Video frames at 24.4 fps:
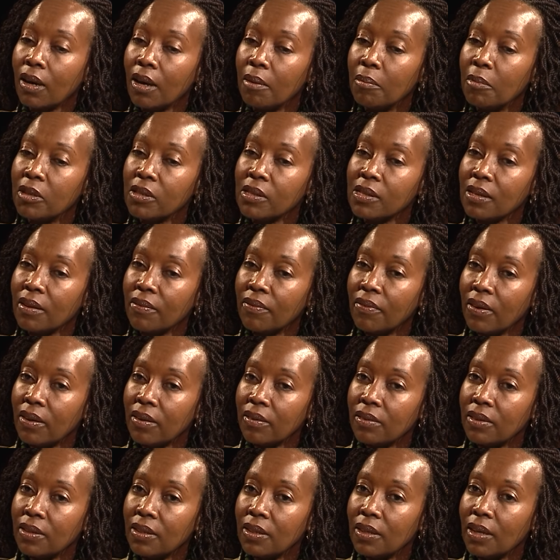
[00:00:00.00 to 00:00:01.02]
on
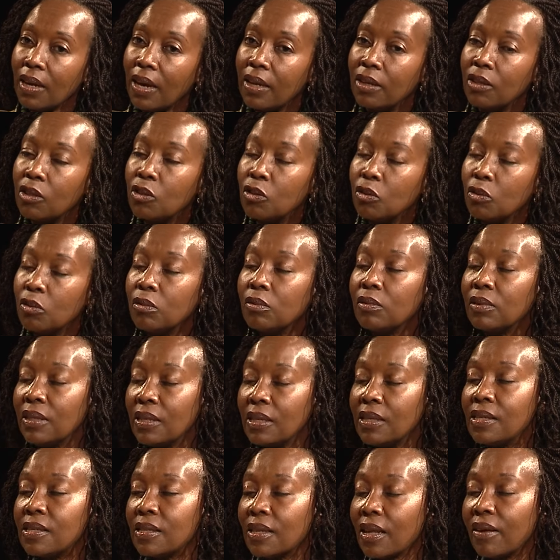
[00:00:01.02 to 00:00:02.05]
safari and do
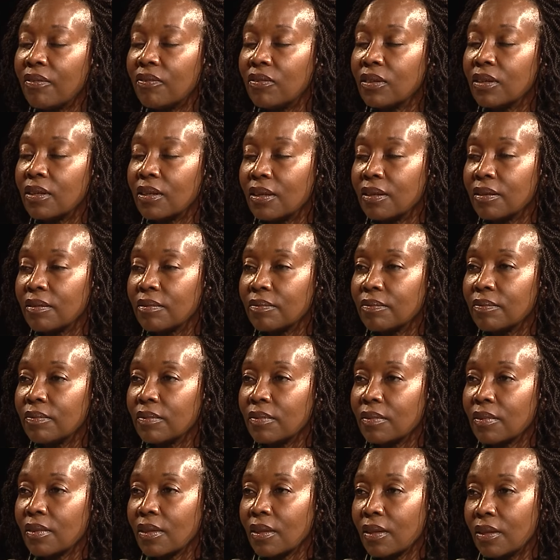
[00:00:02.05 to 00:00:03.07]
East Africa,
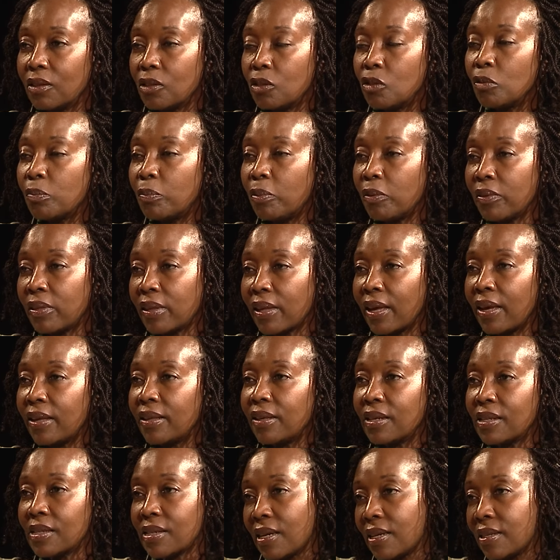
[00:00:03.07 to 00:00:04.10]
do both
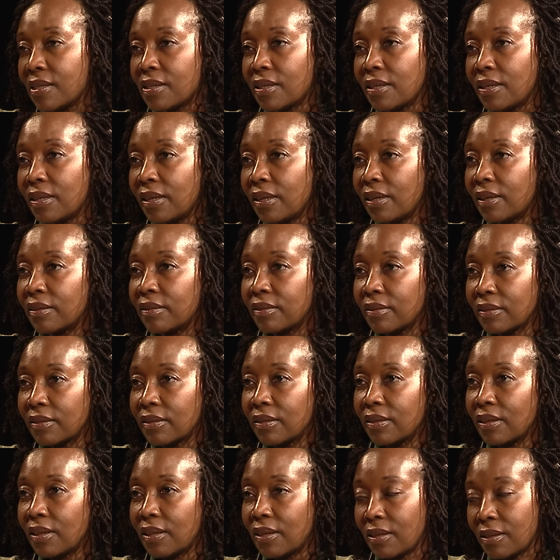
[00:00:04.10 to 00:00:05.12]
Kenya, Tanzania.
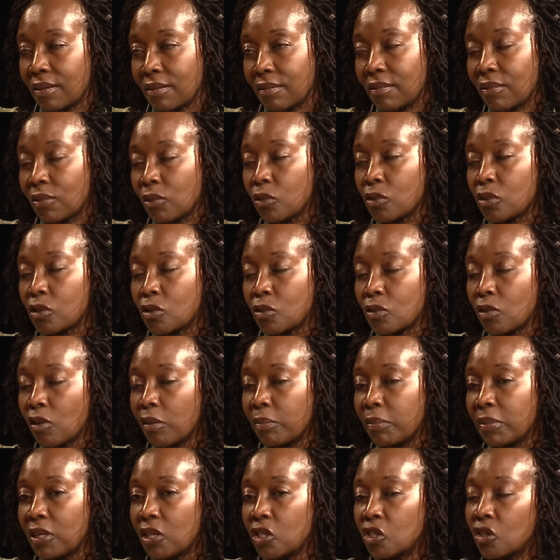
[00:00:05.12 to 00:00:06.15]
Those two
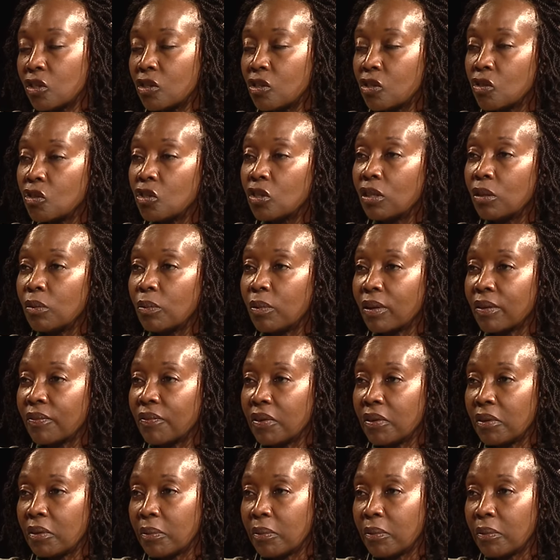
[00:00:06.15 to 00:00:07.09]
combinations usually work very